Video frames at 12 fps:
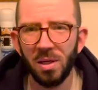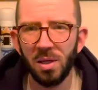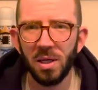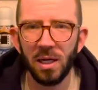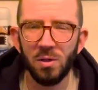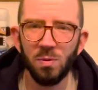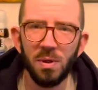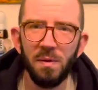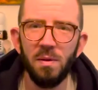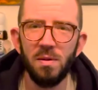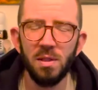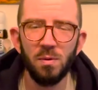It's one of
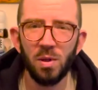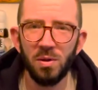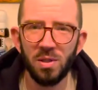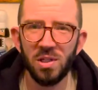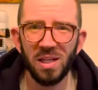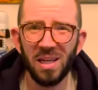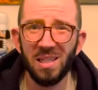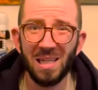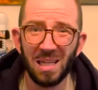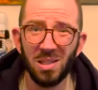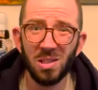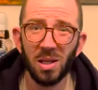those things where you just say it
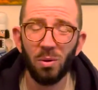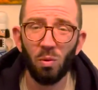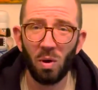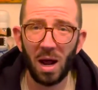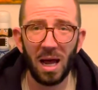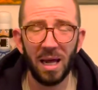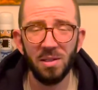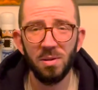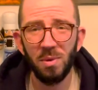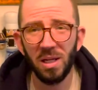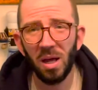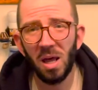tastes like rye. To
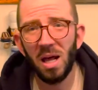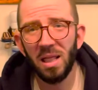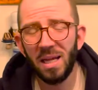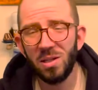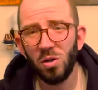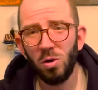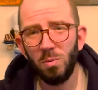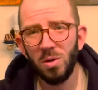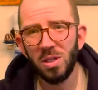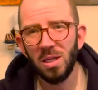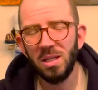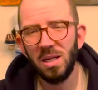me, that's
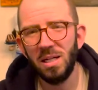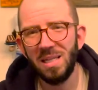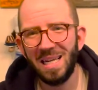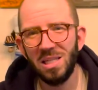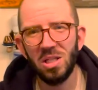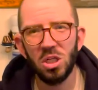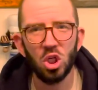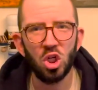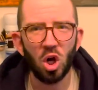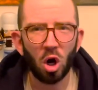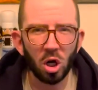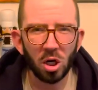almost, it tastes
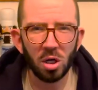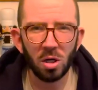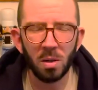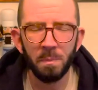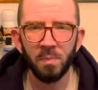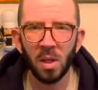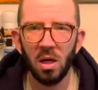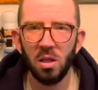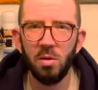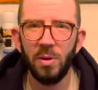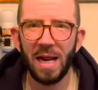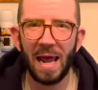darker, a
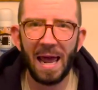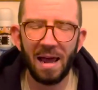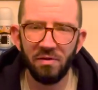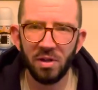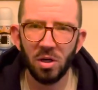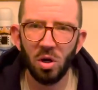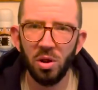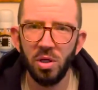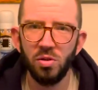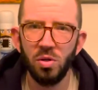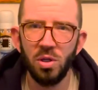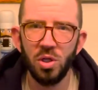little bit heavier than
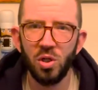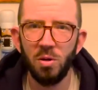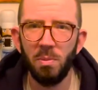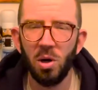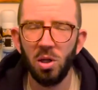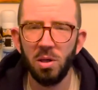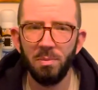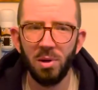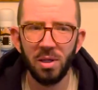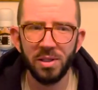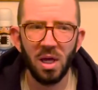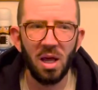traditional barley
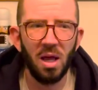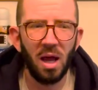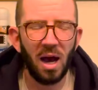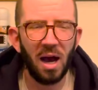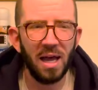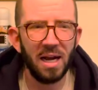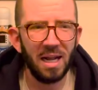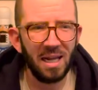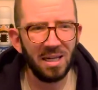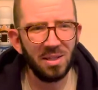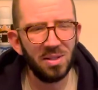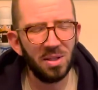malt, and it
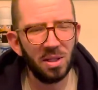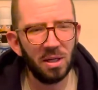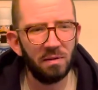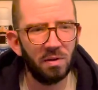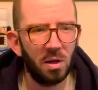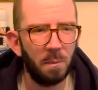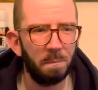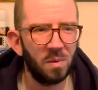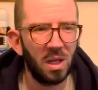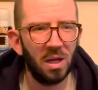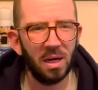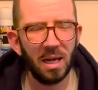has something of a
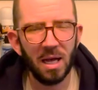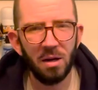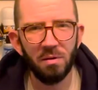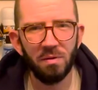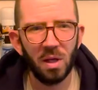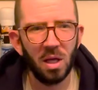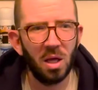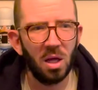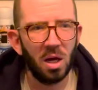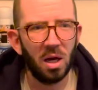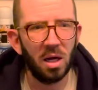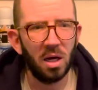kind of
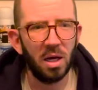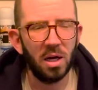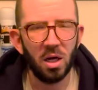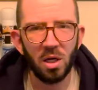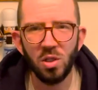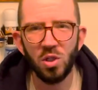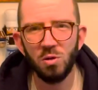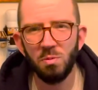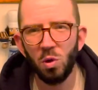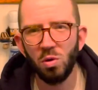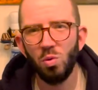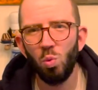an
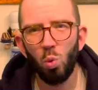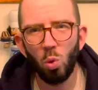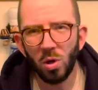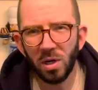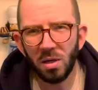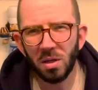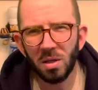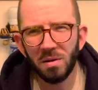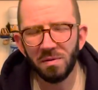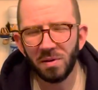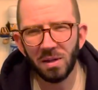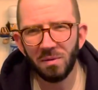unsmoked wood
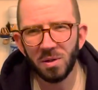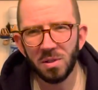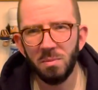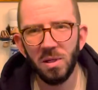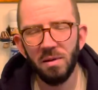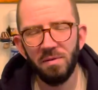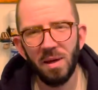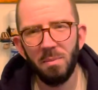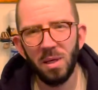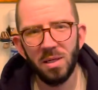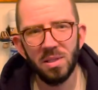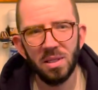flavor to me, if that
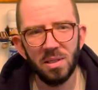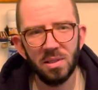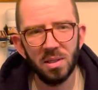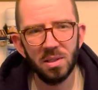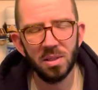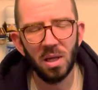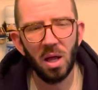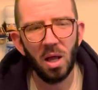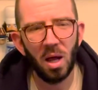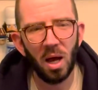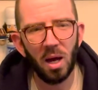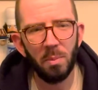makes any sense.
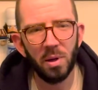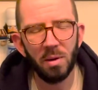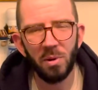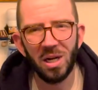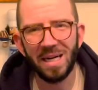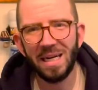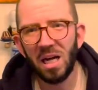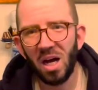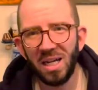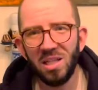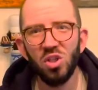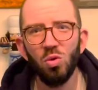But it
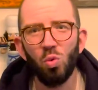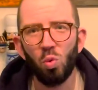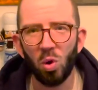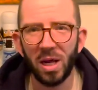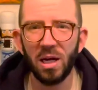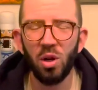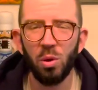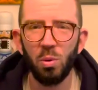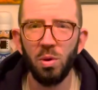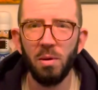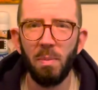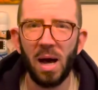cuts right
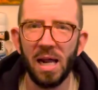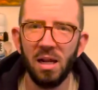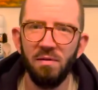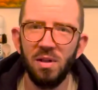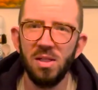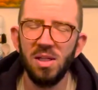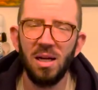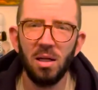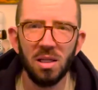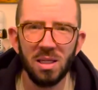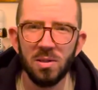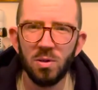through the body of this, and it
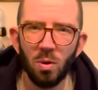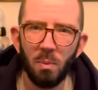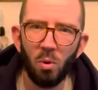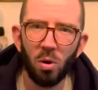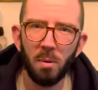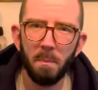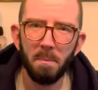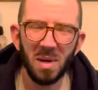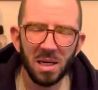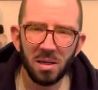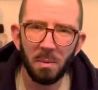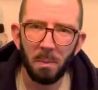leads to a more
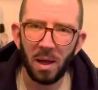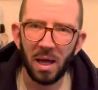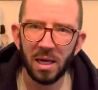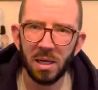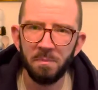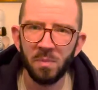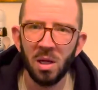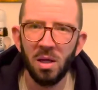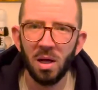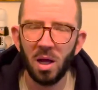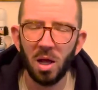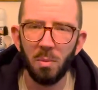medium body,
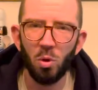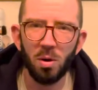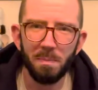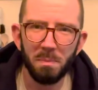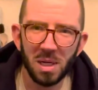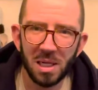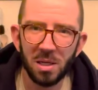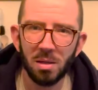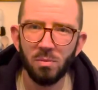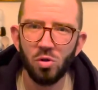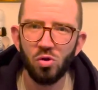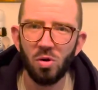a more
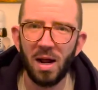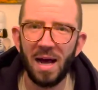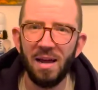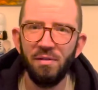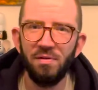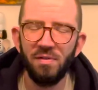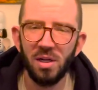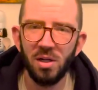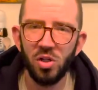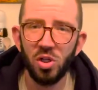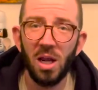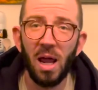medium dry
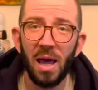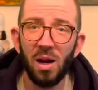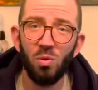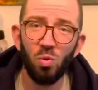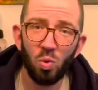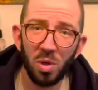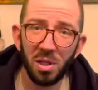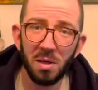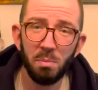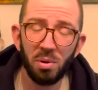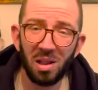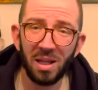finish, and it really
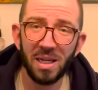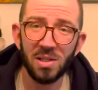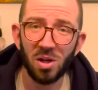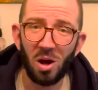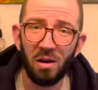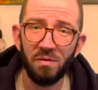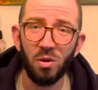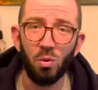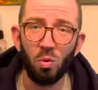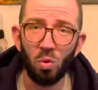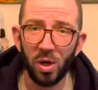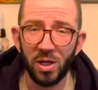plays off the
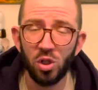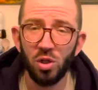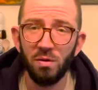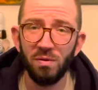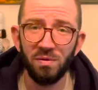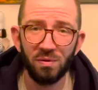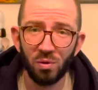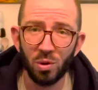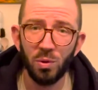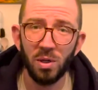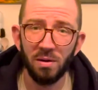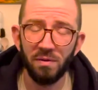rich
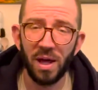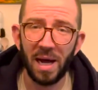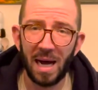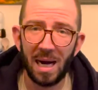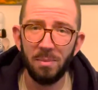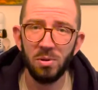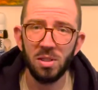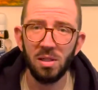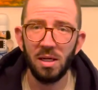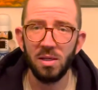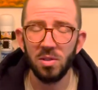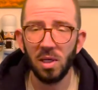fruit of the hops
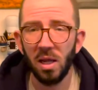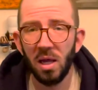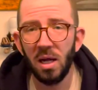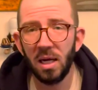nicely.